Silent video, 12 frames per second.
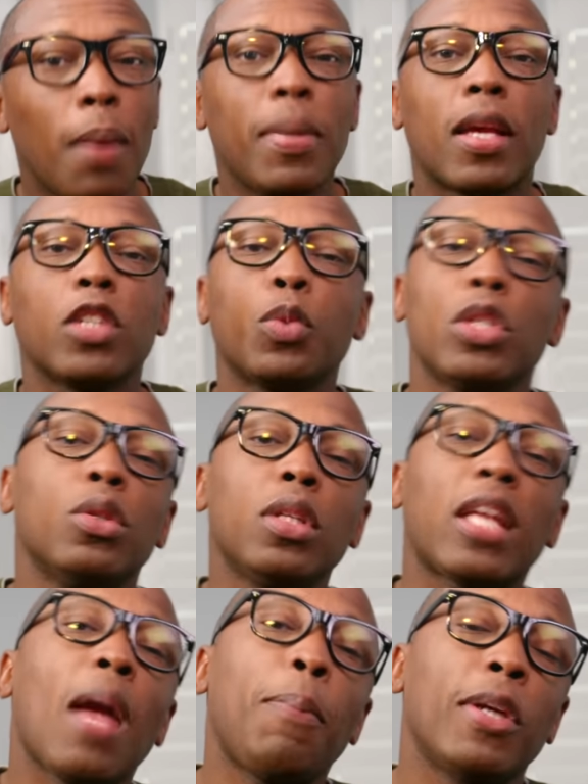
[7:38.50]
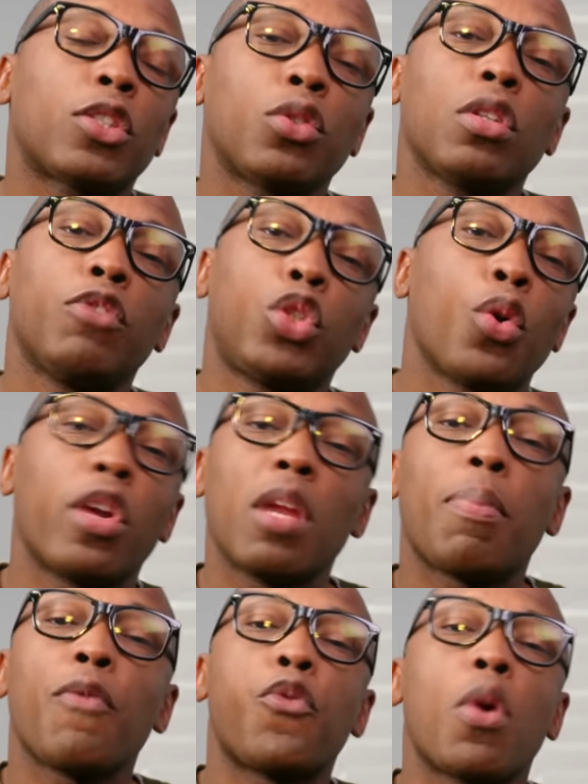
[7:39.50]
Because when you look at pictures of Jordan
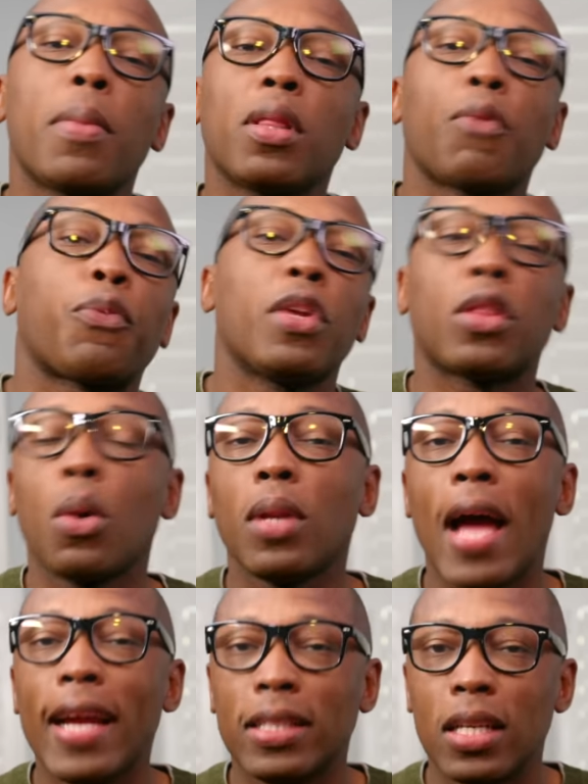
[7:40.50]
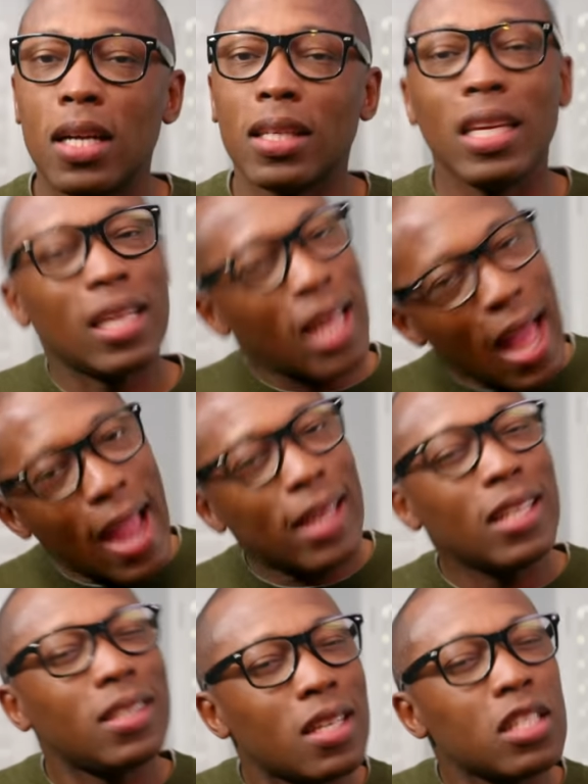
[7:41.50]
performing the free throw line dunk, he kind
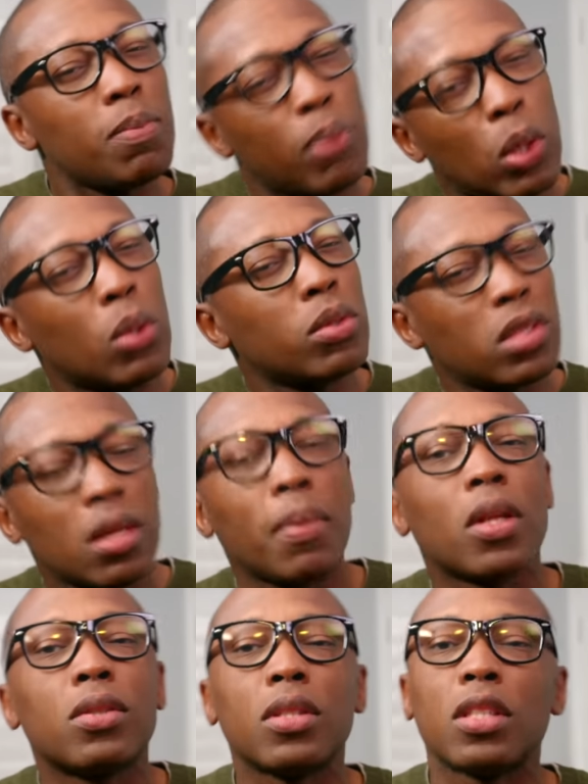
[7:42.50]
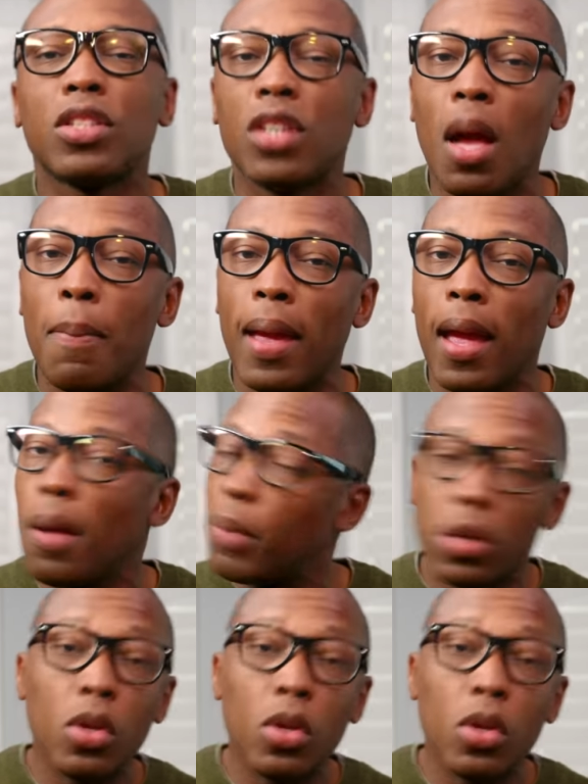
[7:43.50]
of does a pose similar to the Jumpman. But